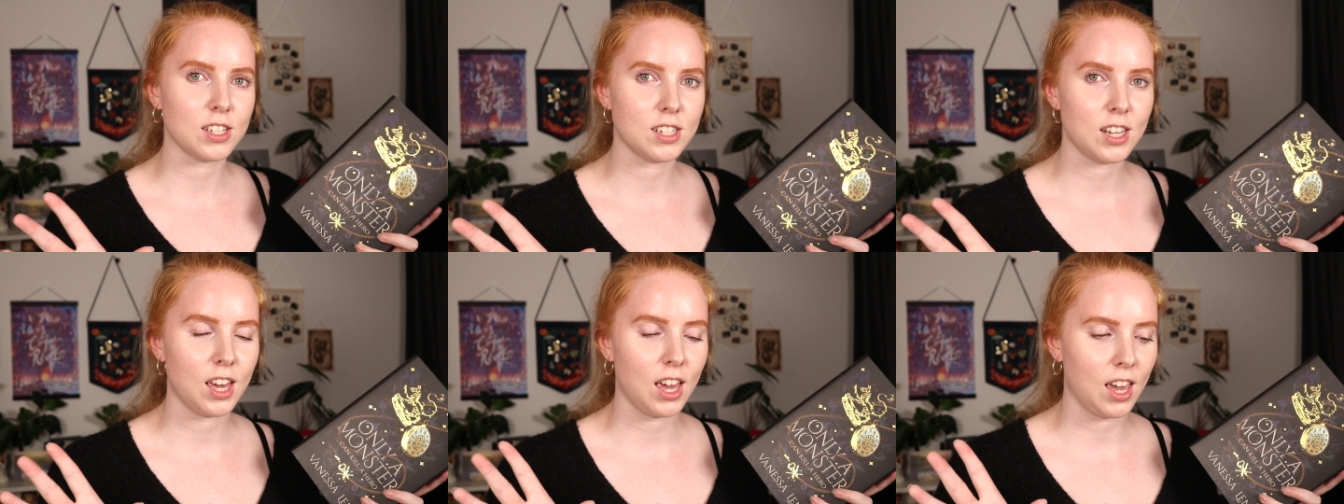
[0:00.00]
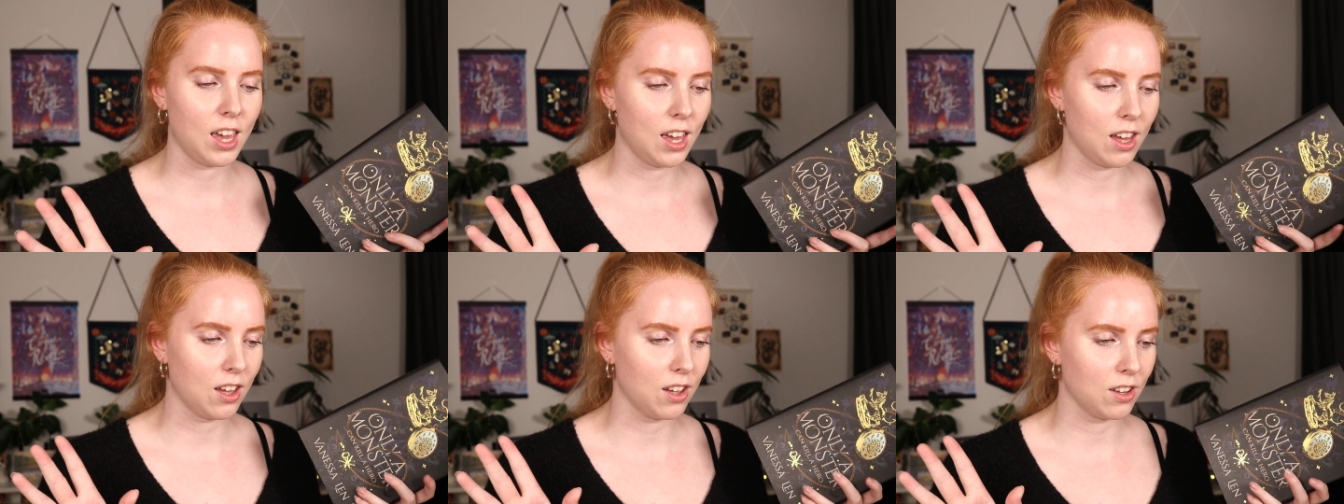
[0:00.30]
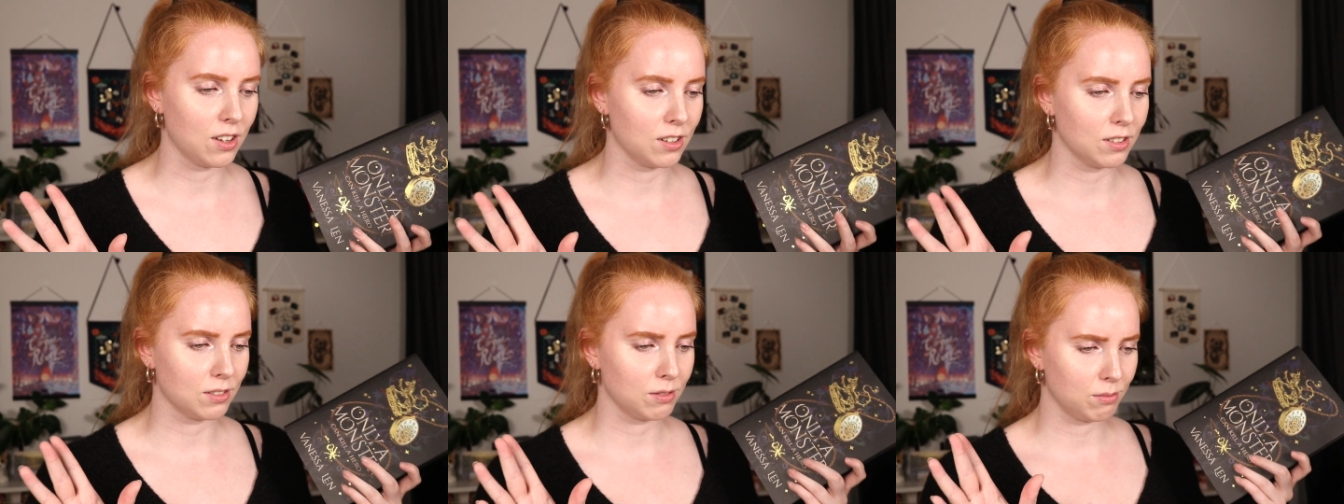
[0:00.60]

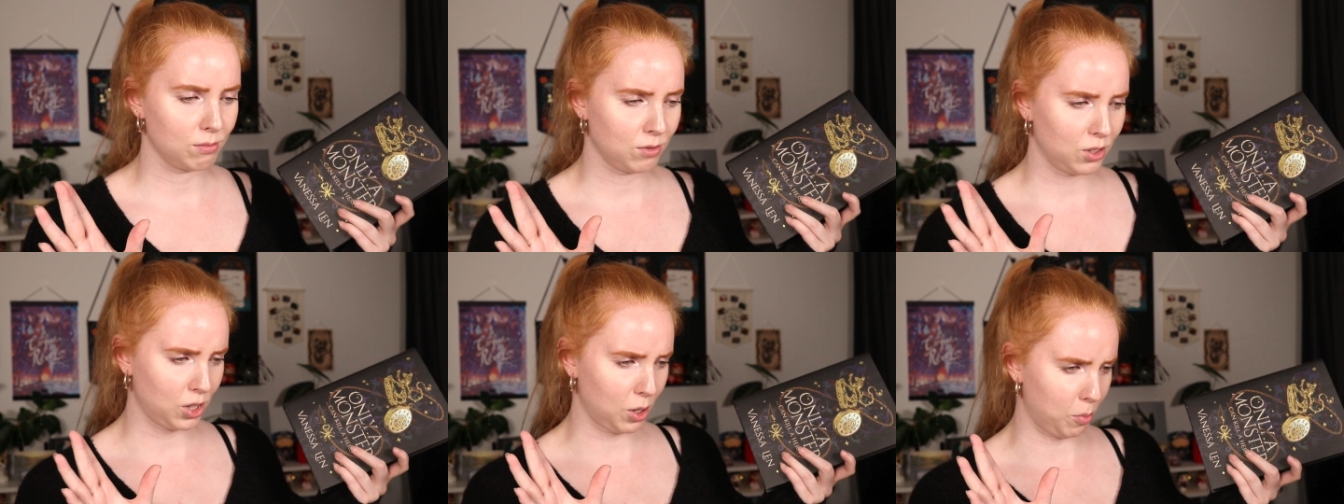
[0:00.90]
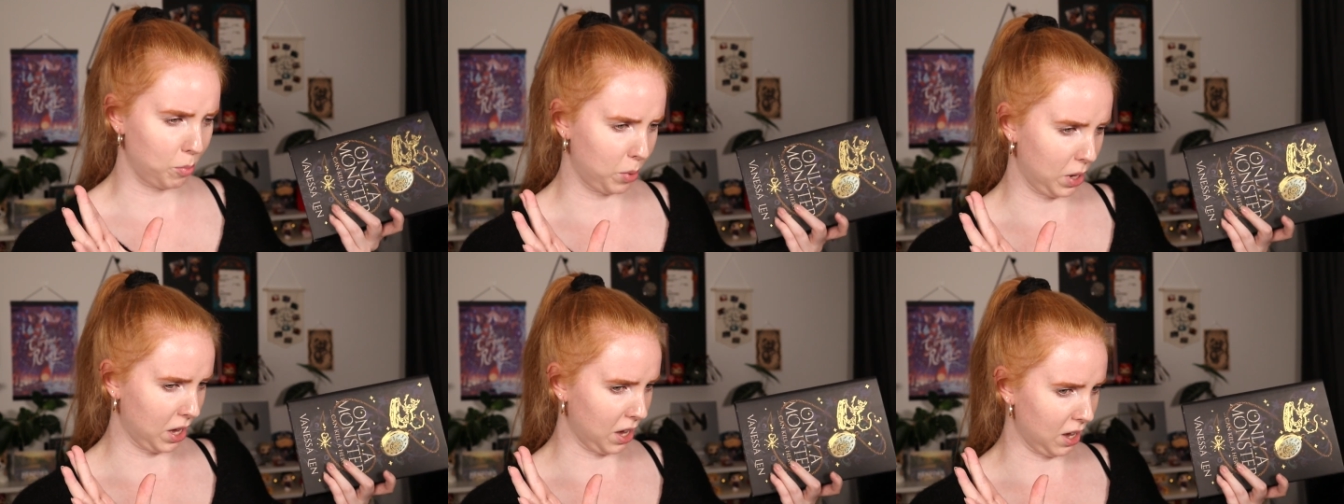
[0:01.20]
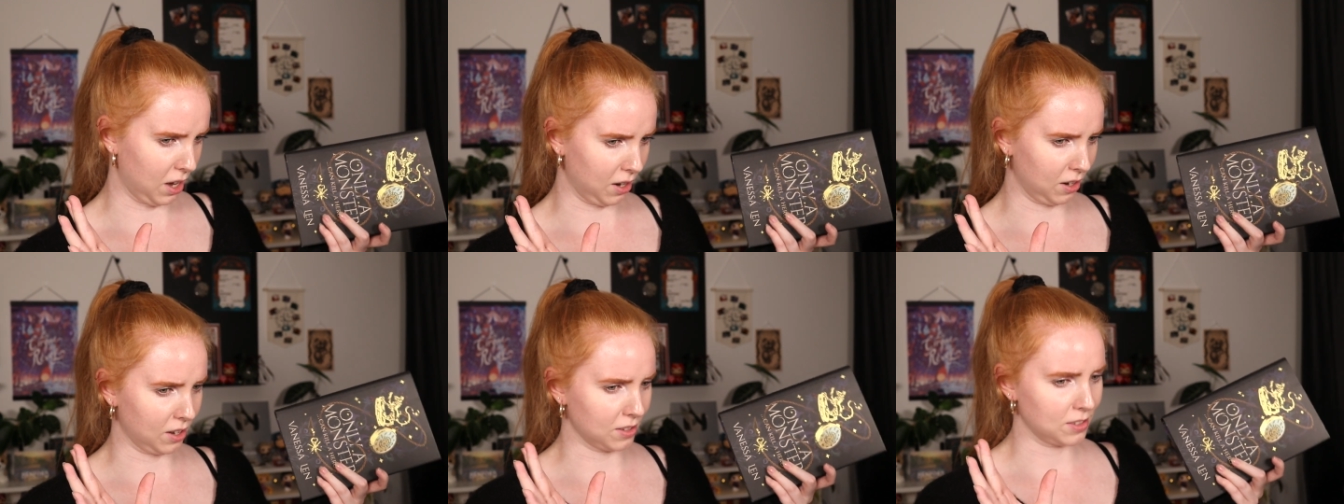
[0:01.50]
tan
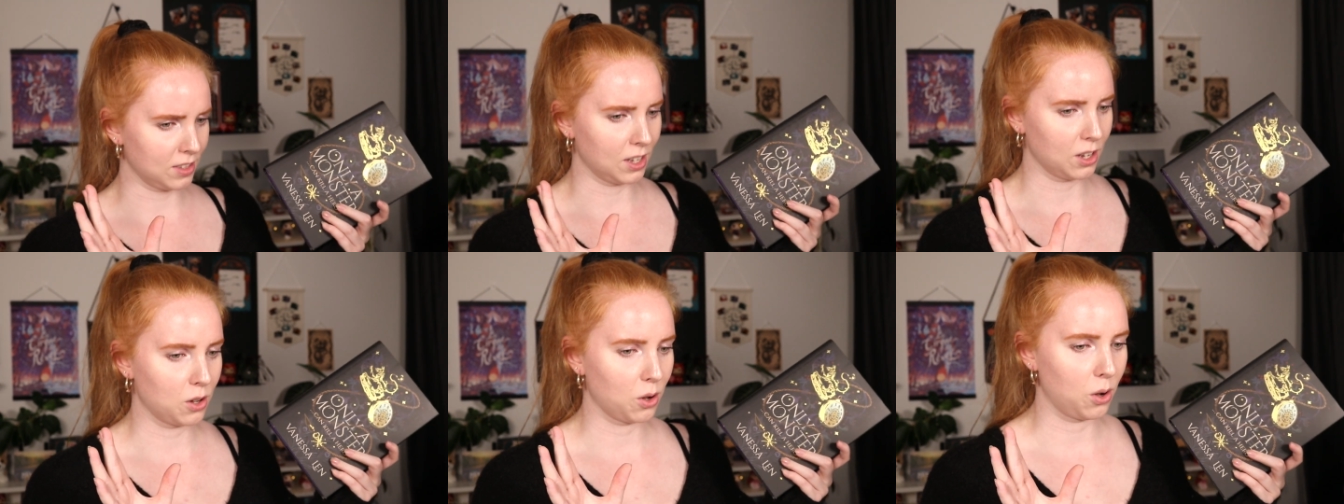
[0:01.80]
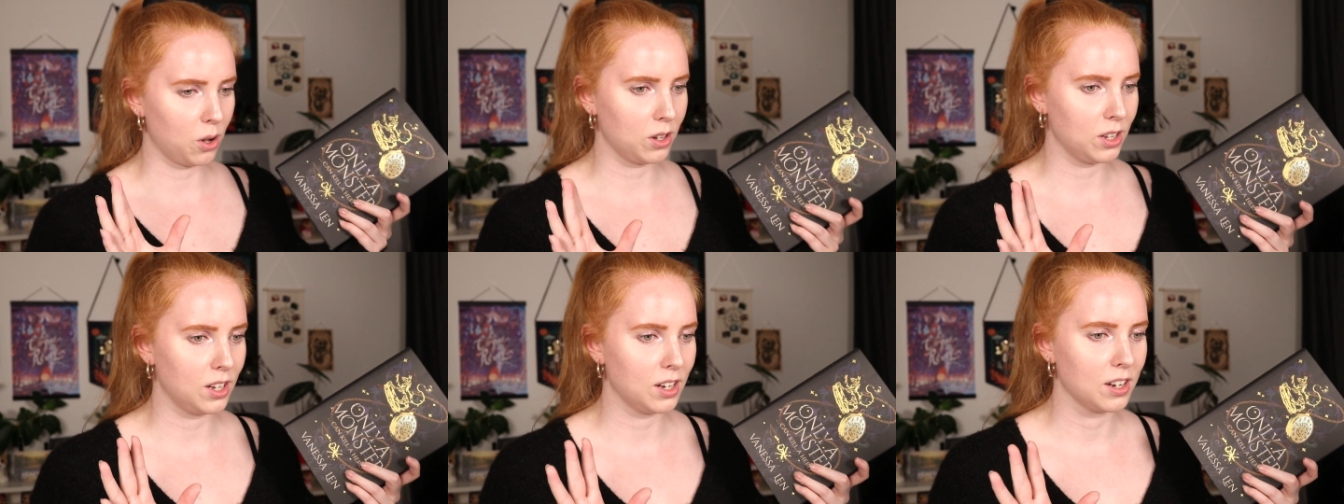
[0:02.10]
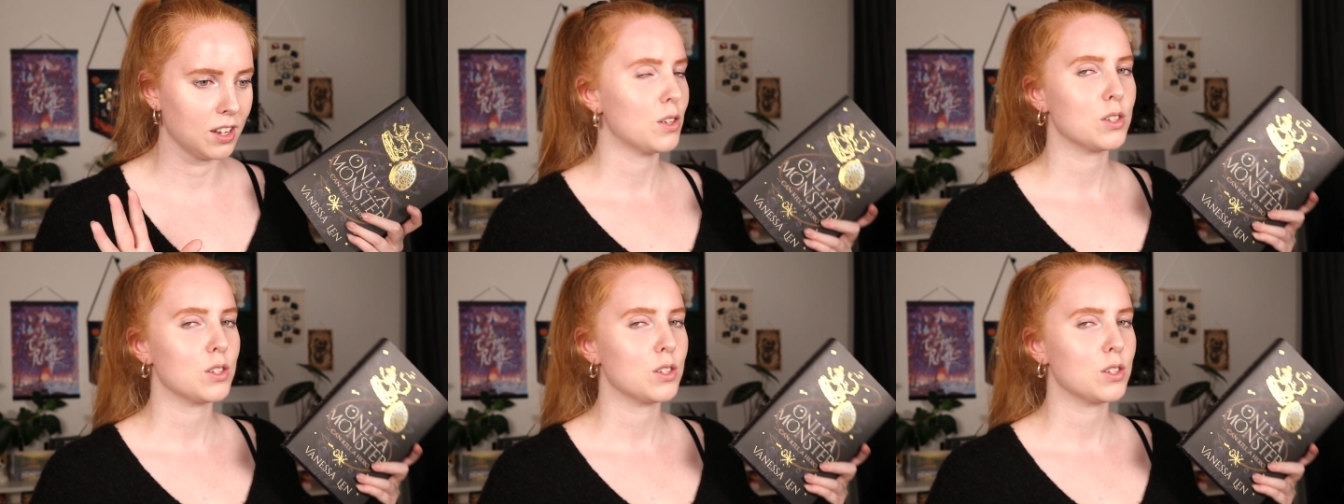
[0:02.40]
champagne, as they call it.